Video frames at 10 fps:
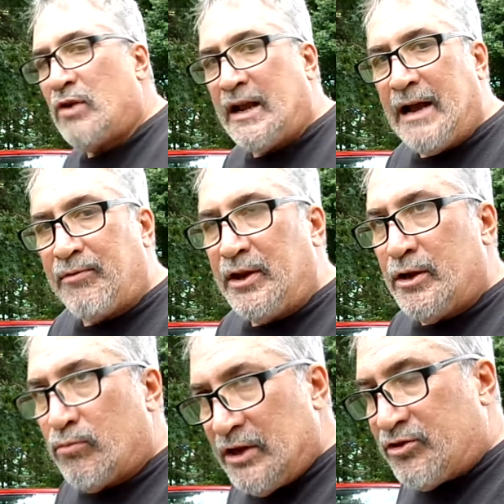after the
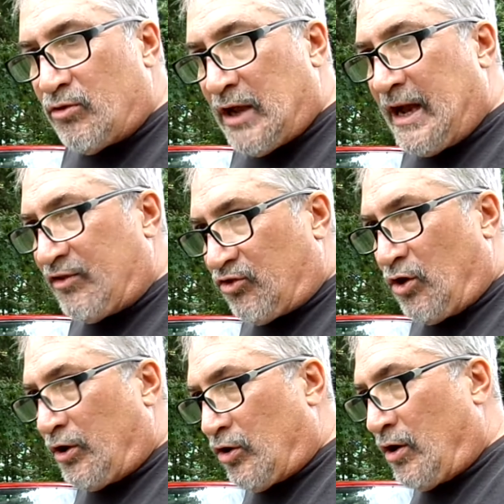original guy
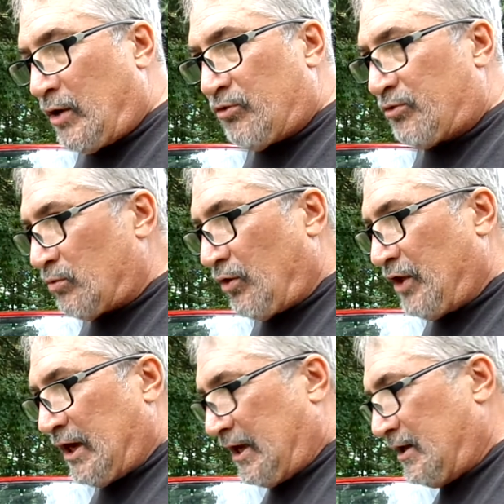started on it was a real
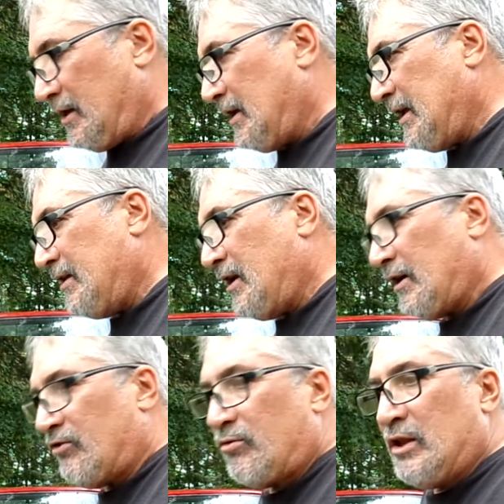nugget.
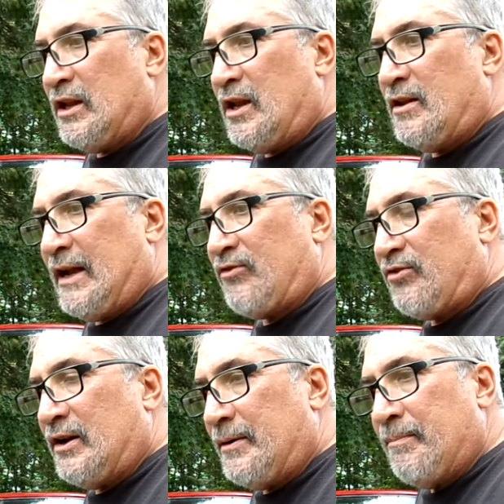Nuggets, and that's
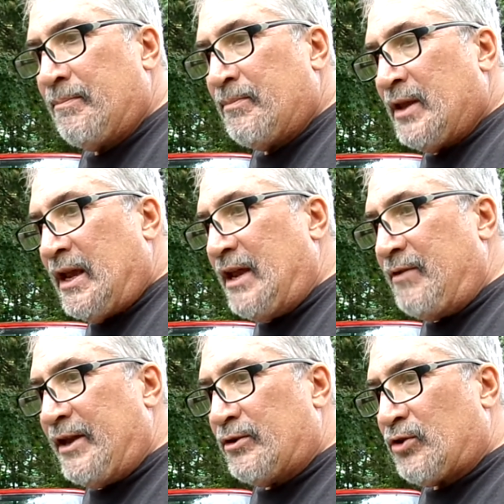
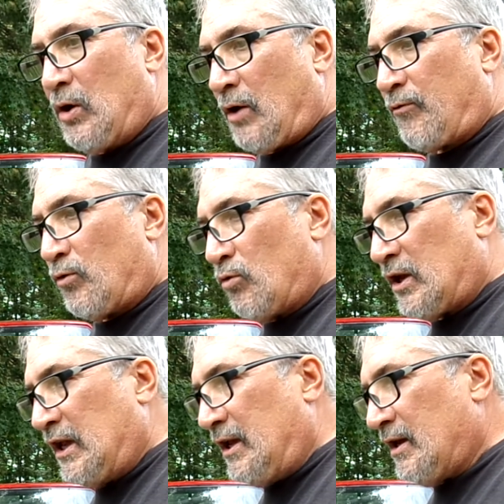aviator talk for a
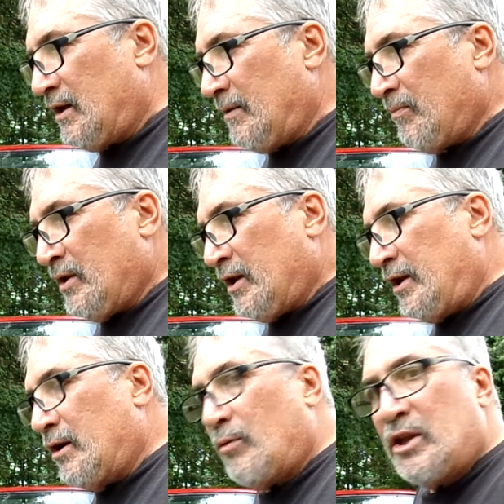rookie.
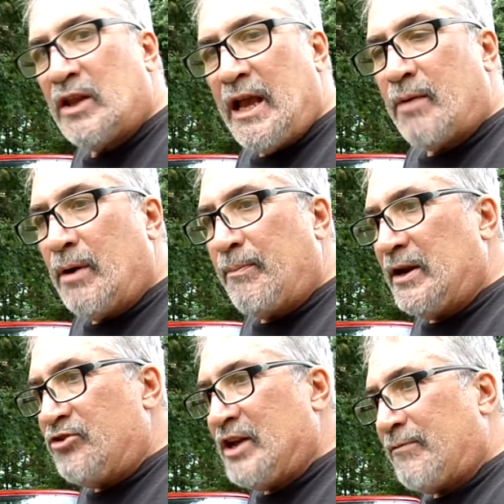You know, when you take them up in
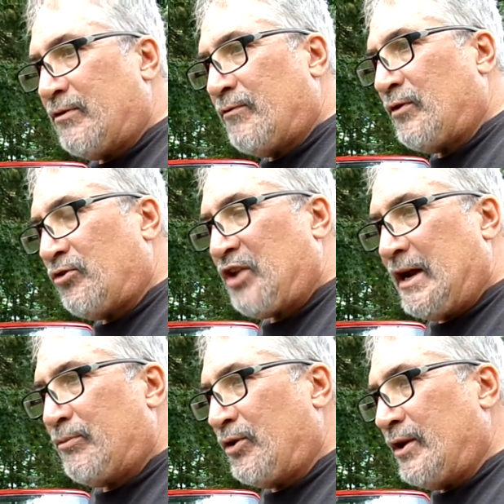a jet for the first
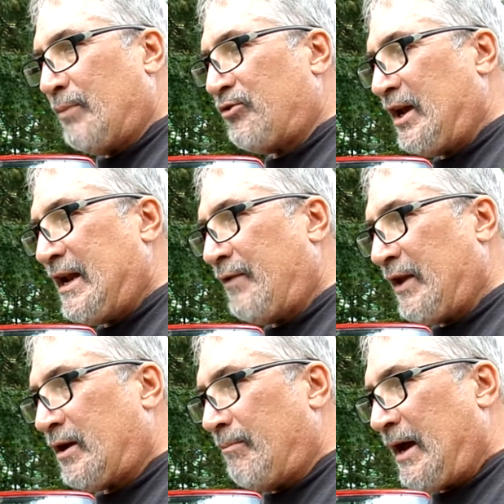time, turn it upside down, they
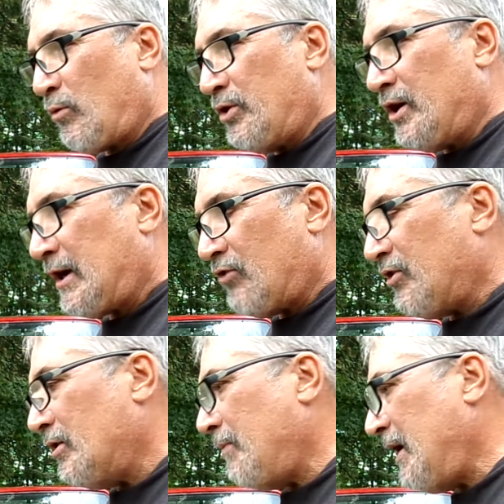come back with nuggets
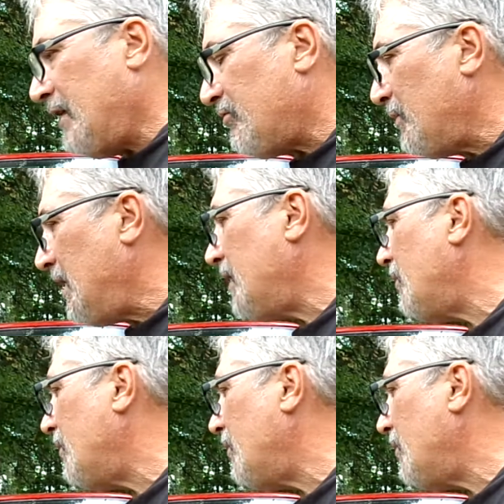in their pants. But anyway,